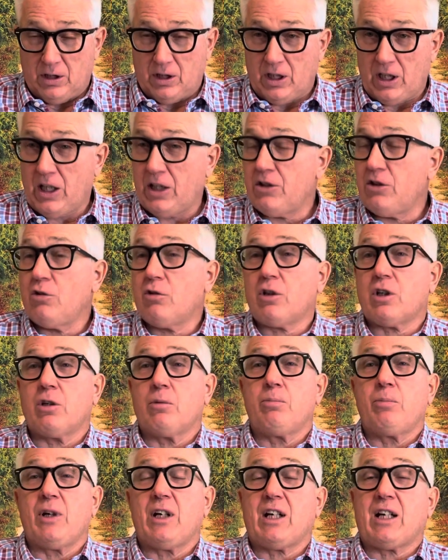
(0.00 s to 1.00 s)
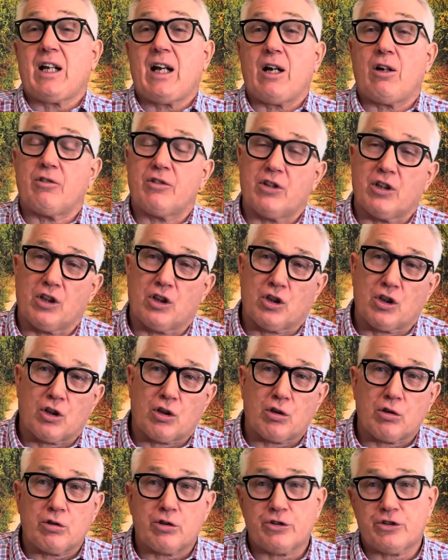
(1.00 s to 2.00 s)
and you can pick out the
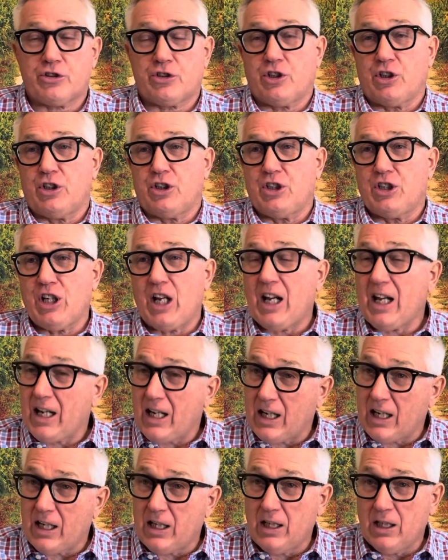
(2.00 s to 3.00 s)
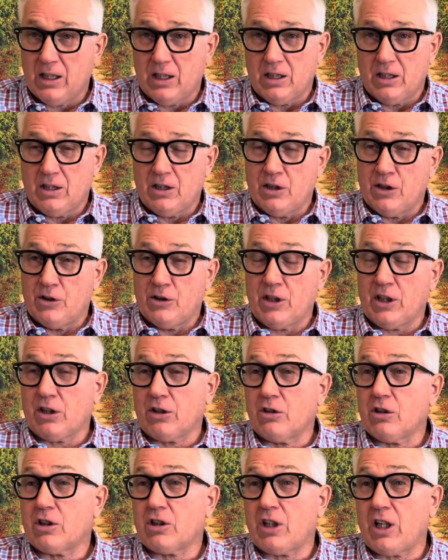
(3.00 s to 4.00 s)
girls today that
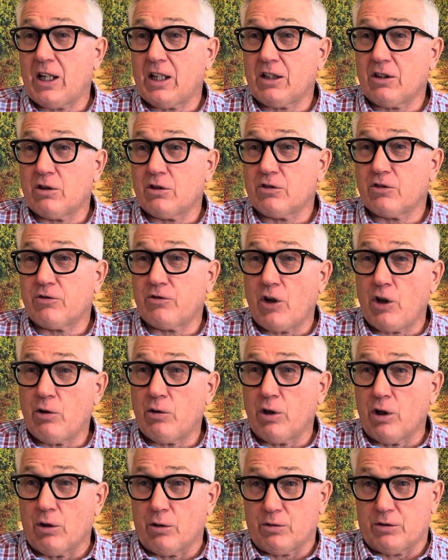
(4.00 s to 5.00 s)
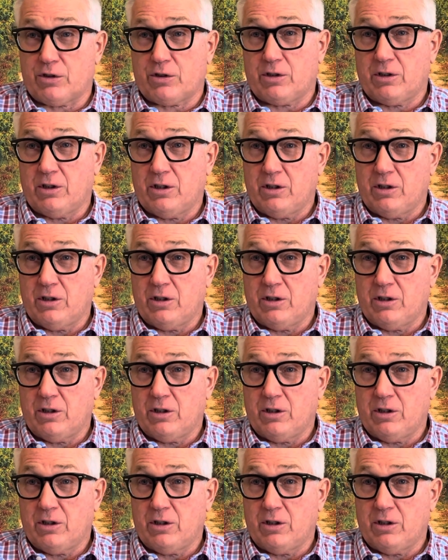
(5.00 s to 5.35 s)
look like those photos.